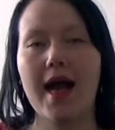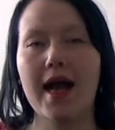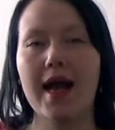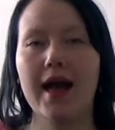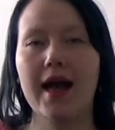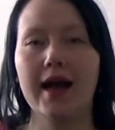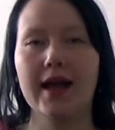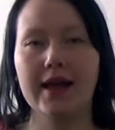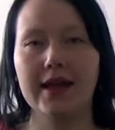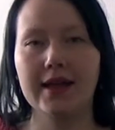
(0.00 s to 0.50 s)

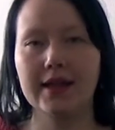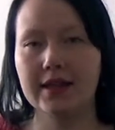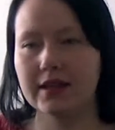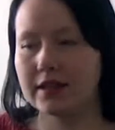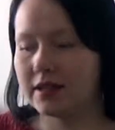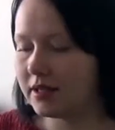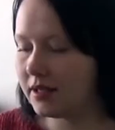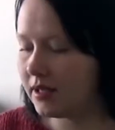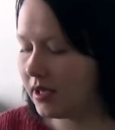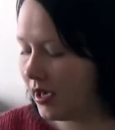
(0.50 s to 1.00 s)

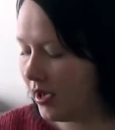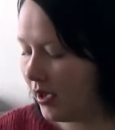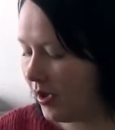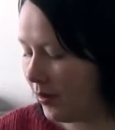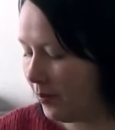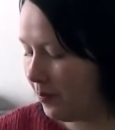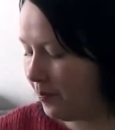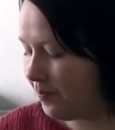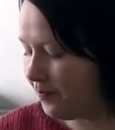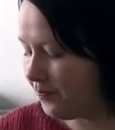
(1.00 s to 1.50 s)
and
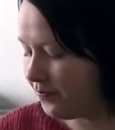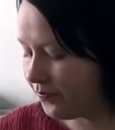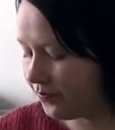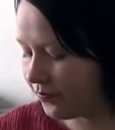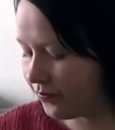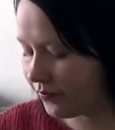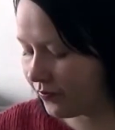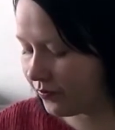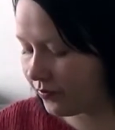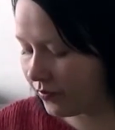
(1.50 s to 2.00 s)

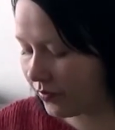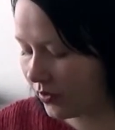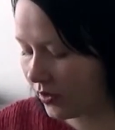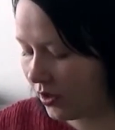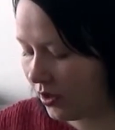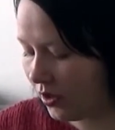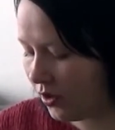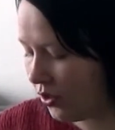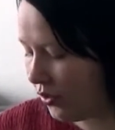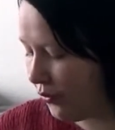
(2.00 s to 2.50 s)

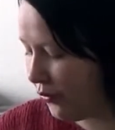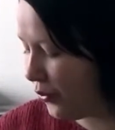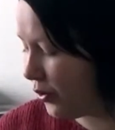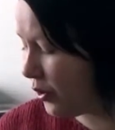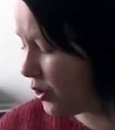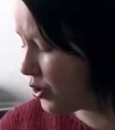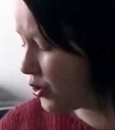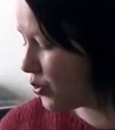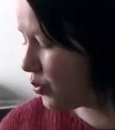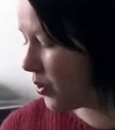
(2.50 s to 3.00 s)
the
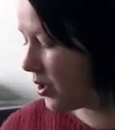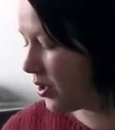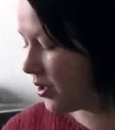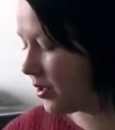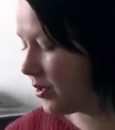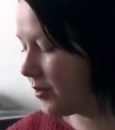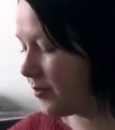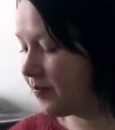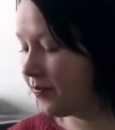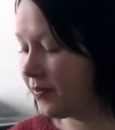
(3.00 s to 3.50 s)
first
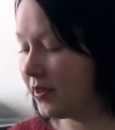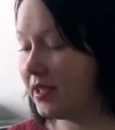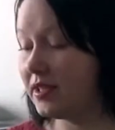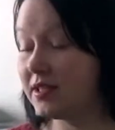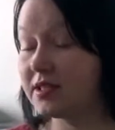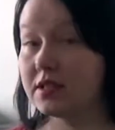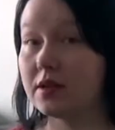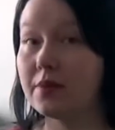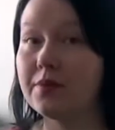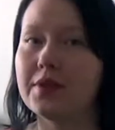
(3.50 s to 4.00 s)
one
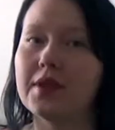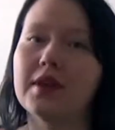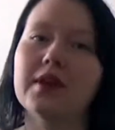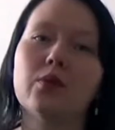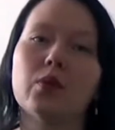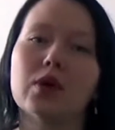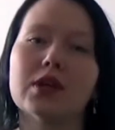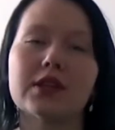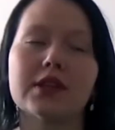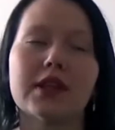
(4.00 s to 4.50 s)
is something
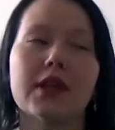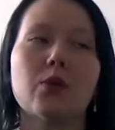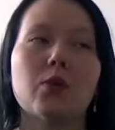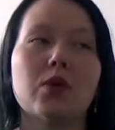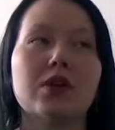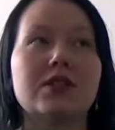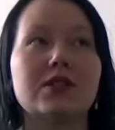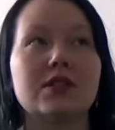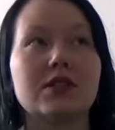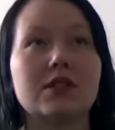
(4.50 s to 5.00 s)
that
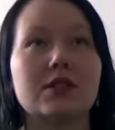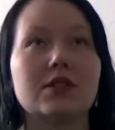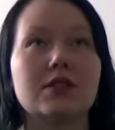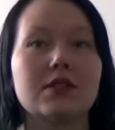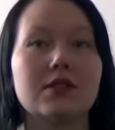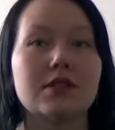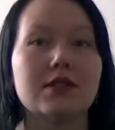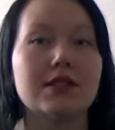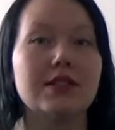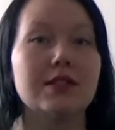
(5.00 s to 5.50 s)
was
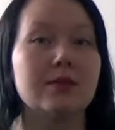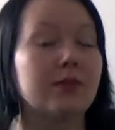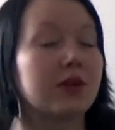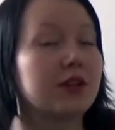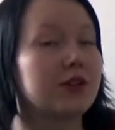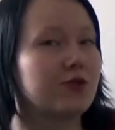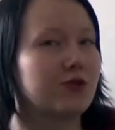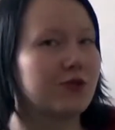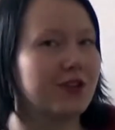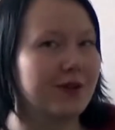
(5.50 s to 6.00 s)
in my
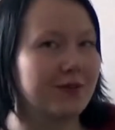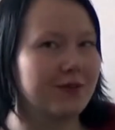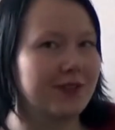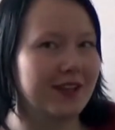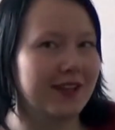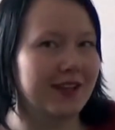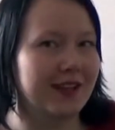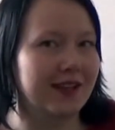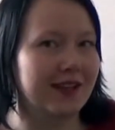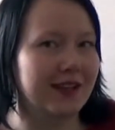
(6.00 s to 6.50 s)
dream
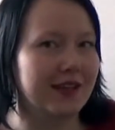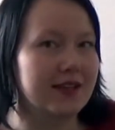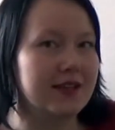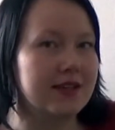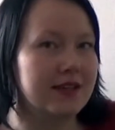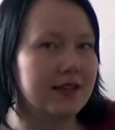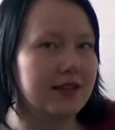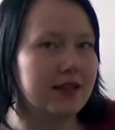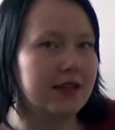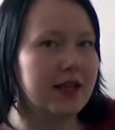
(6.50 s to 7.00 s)
knitting
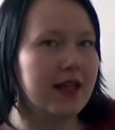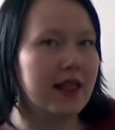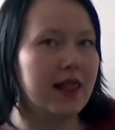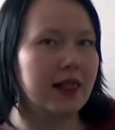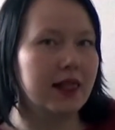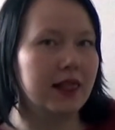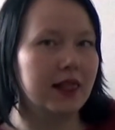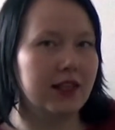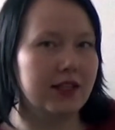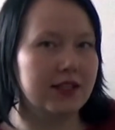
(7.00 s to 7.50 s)

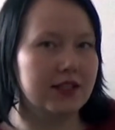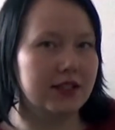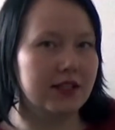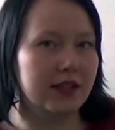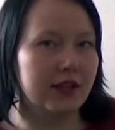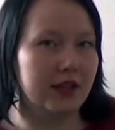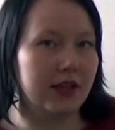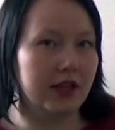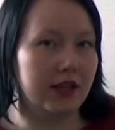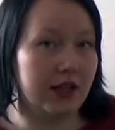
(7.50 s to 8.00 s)
list
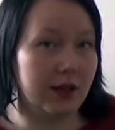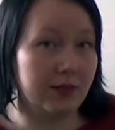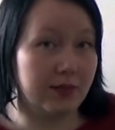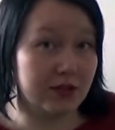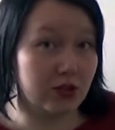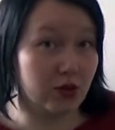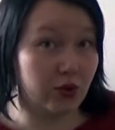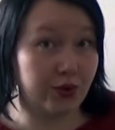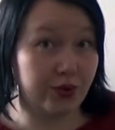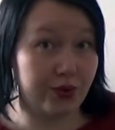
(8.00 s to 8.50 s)
in
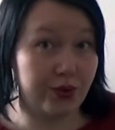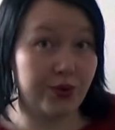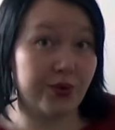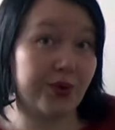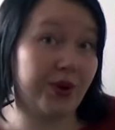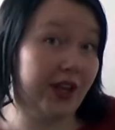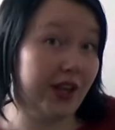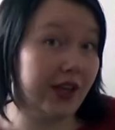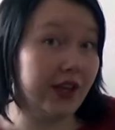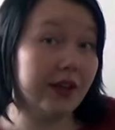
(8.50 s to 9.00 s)
episode
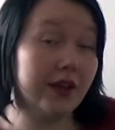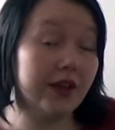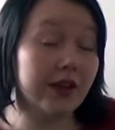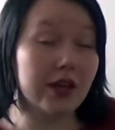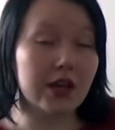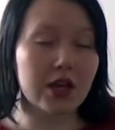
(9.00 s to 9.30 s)
3.